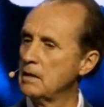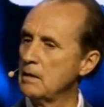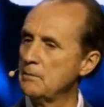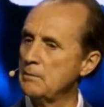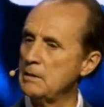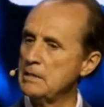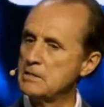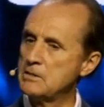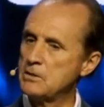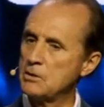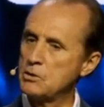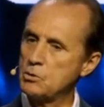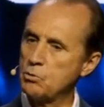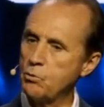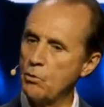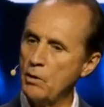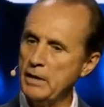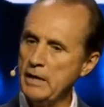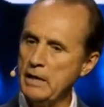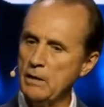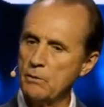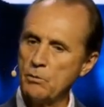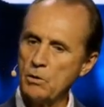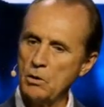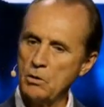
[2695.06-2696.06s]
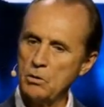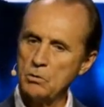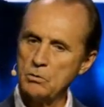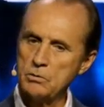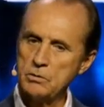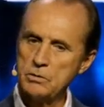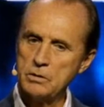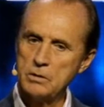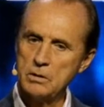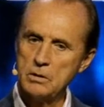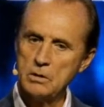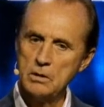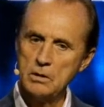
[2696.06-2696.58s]
That means a
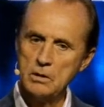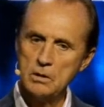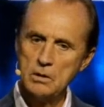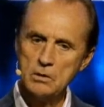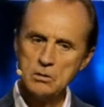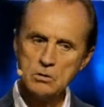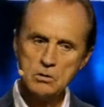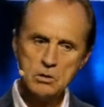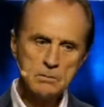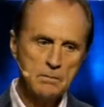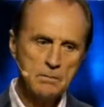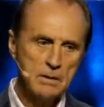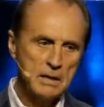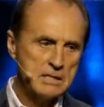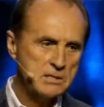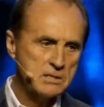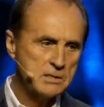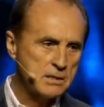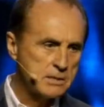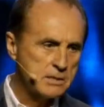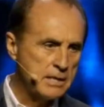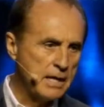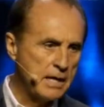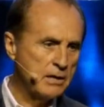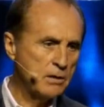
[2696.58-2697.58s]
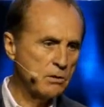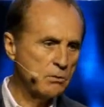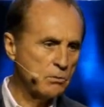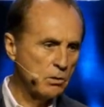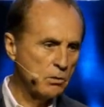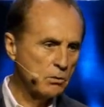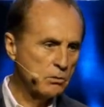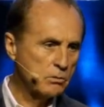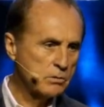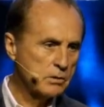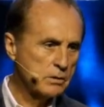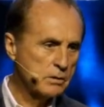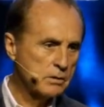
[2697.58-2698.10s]
20-year-old could molest a
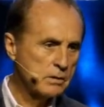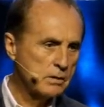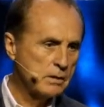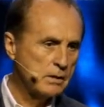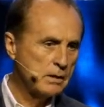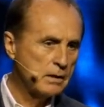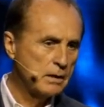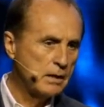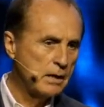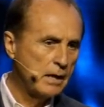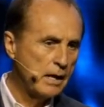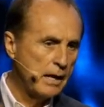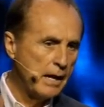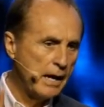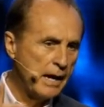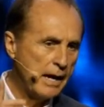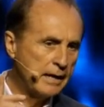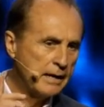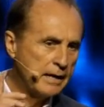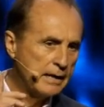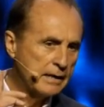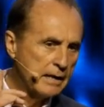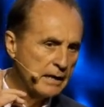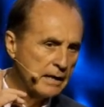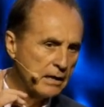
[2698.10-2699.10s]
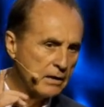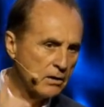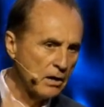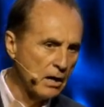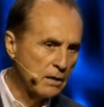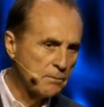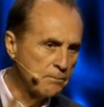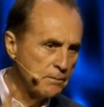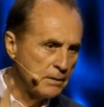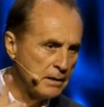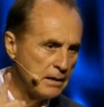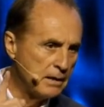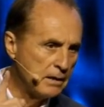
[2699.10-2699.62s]
10-year-old, and it
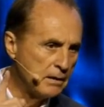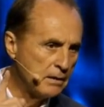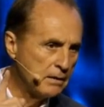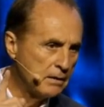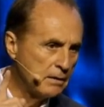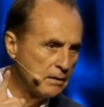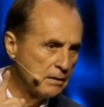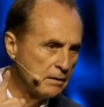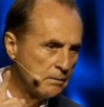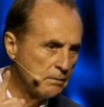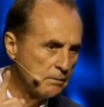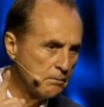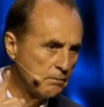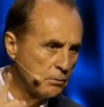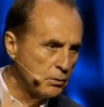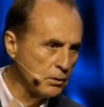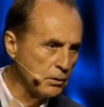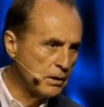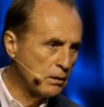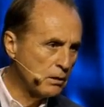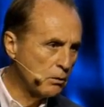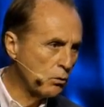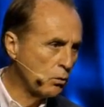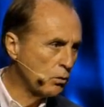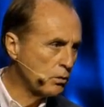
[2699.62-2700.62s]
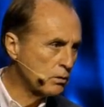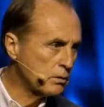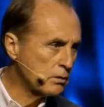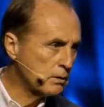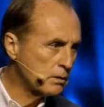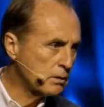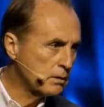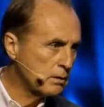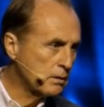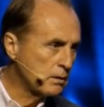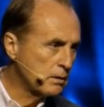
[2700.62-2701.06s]
cannot be put in court.